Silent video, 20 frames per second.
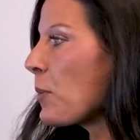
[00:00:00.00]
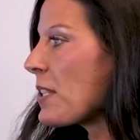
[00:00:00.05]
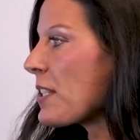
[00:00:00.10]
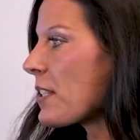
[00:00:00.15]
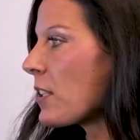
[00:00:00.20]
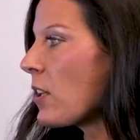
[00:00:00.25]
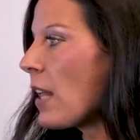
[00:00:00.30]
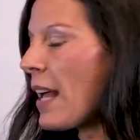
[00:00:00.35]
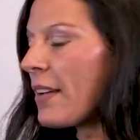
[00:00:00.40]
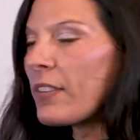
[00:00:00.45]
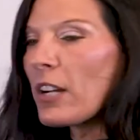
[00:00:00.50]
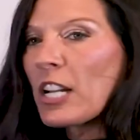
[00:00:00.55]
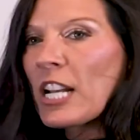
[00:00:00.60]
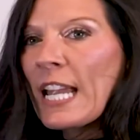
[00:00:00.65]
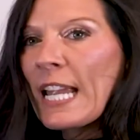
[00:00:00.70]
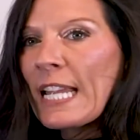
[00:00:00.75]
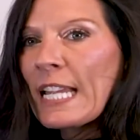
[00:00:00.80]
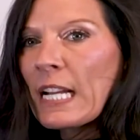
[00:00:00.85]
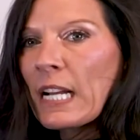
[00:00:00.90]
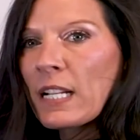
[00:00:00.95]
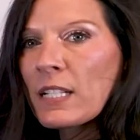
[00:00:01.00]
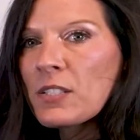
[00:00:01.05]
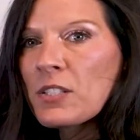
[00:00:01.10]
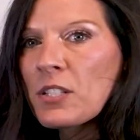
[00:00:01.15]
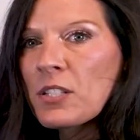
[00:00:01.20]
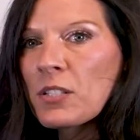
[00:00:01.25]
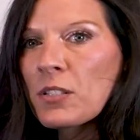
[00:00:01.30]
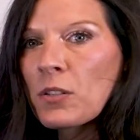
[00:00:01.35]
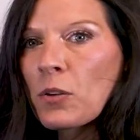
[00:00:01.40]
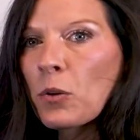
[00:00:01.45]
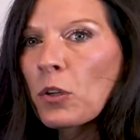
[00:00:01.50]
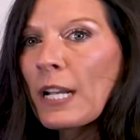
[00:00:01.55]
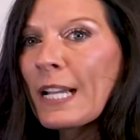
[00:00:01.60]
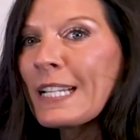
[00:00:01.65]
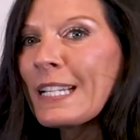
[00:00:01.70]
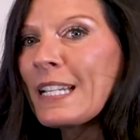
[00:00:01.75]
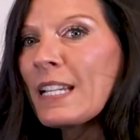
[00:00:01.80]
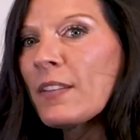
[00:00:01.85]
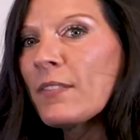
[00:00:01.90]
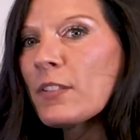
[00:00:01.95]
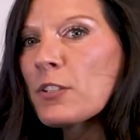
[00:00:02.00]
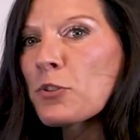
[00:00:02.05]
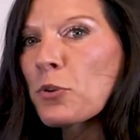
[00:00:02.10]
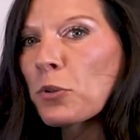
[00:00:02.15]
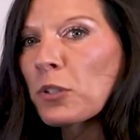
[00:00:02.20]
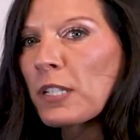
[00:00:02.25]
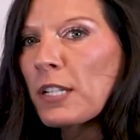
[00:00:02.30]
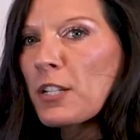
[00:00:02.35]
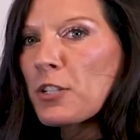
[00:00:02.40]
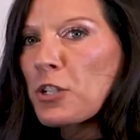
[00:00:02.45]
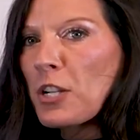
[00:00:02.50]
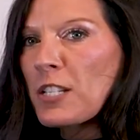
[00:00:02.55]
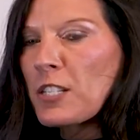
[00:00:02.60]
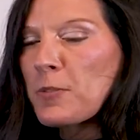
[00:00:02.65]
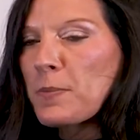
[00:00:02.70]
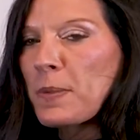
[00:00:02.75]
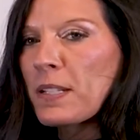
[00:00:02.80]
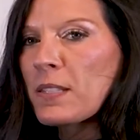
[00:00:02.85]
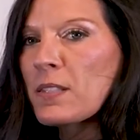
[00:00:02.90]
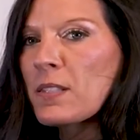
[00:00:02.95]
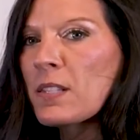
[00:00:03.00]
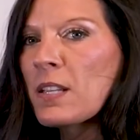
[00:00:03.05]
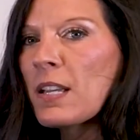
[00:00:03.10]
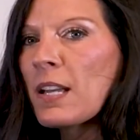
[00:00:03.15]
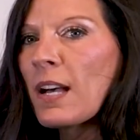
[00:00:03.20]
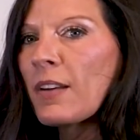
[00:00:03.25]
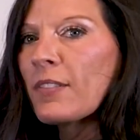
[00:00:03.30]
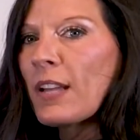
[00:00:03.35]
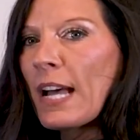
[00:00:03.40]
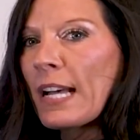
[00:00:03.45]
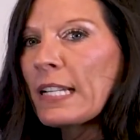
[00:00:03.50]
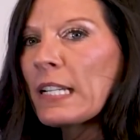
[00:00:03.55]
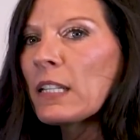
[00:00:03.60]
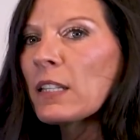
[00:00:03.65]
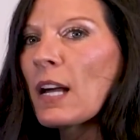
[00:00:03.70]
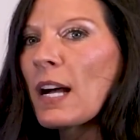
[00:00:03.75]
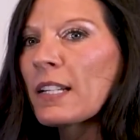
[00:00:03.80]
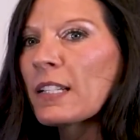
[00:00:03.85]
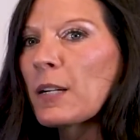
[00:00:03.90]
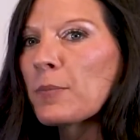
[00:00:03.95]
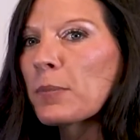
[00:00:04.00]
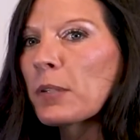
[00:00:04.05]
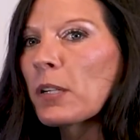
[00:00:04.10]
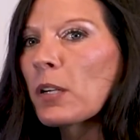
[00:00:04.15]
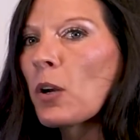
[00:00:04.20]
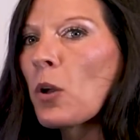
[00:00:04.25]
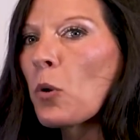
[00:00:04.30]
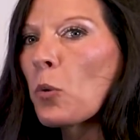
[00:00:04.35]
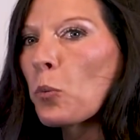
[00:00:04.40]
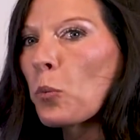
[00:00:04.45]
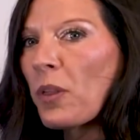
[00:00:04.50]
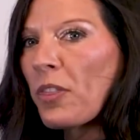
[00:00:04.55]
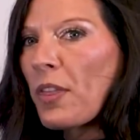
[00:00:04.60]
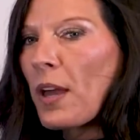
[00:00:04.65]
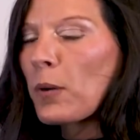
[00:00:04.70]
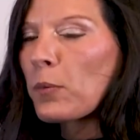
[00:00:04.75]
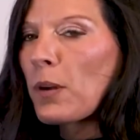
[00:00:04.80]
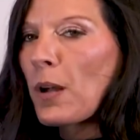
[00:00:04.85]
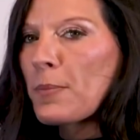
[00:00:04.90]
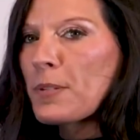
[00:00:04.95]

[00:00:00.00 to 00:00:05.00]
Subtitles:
we still have on hand or any inventory adjustments of any lot number with that raw